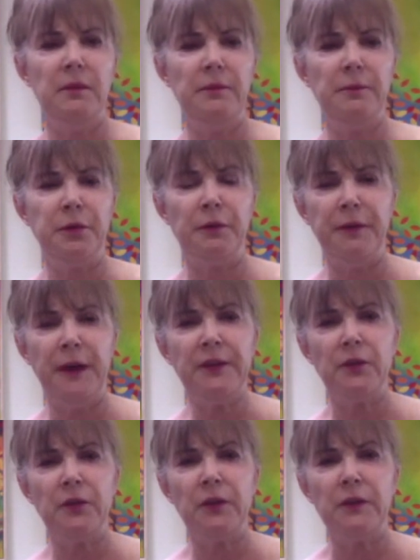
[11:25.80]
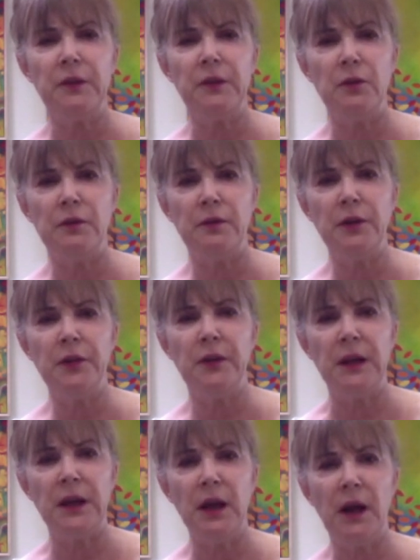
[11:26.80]
professors at the
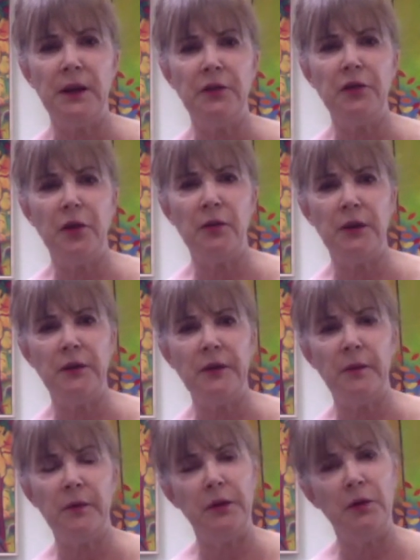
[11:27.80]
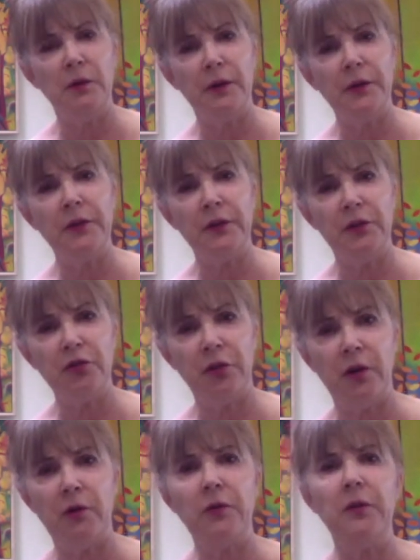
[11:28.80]
university. I had shown in some university
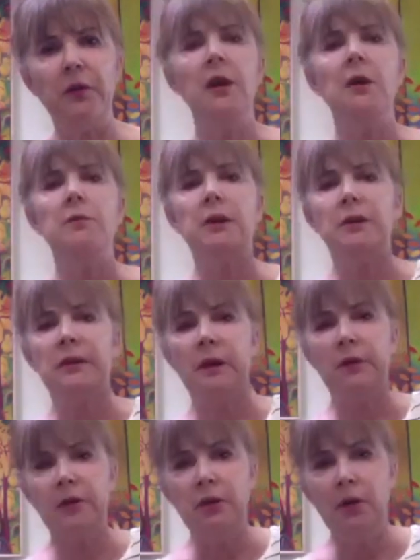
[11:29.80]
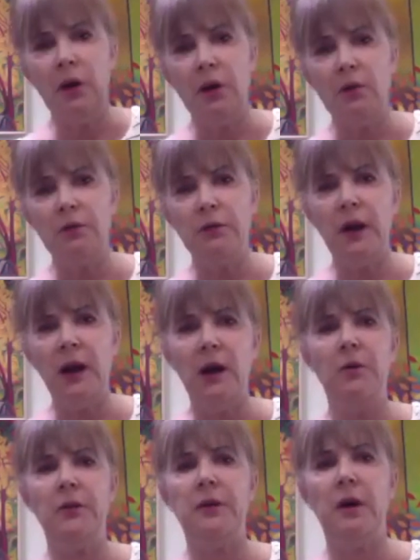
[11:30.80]
shows because I was a known
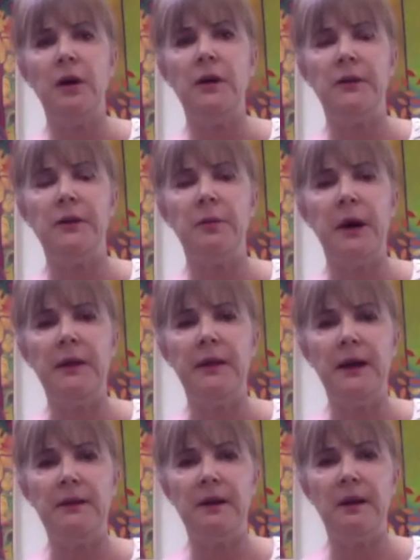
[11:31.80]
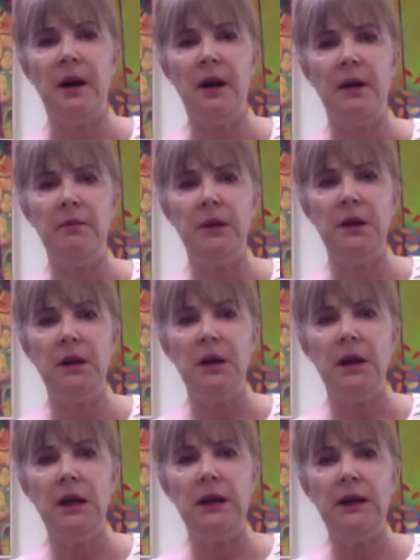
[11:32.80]
Taos artist by that time
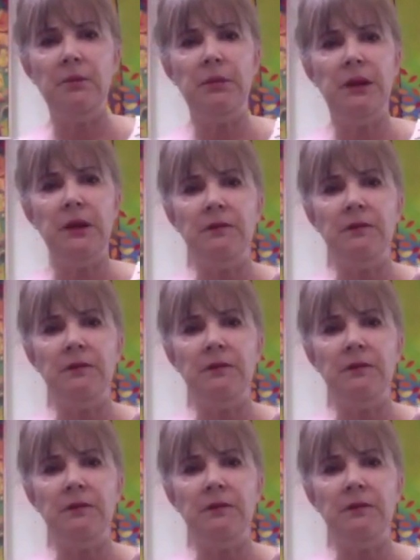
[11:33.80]
and had been